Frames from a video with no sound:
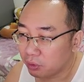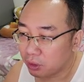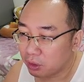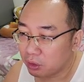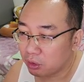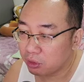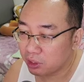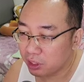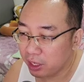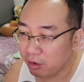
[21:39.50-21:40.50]
So
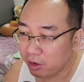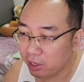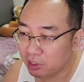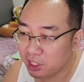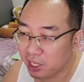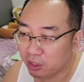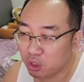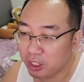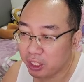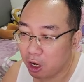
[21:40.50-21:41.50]
6800 XT
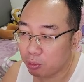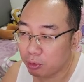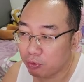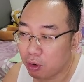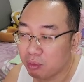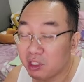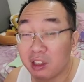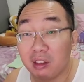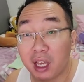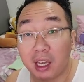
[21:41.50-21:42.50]
actually outperforms the
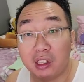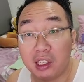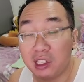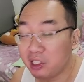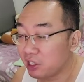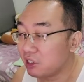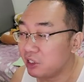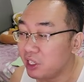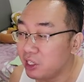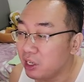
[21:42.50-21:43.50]

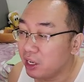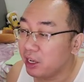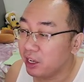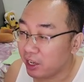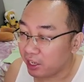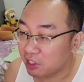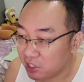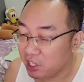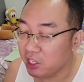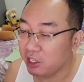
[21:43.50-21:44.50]
9060
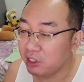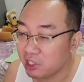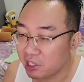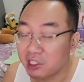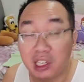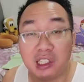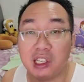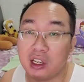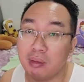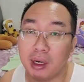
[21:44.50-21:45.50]
XT 16
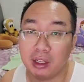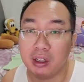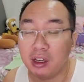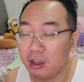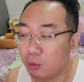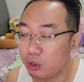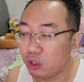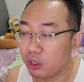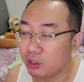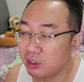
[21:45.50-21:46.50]
gigabyte, which
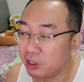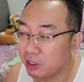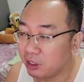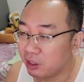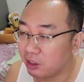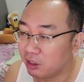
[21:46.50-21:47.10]
is the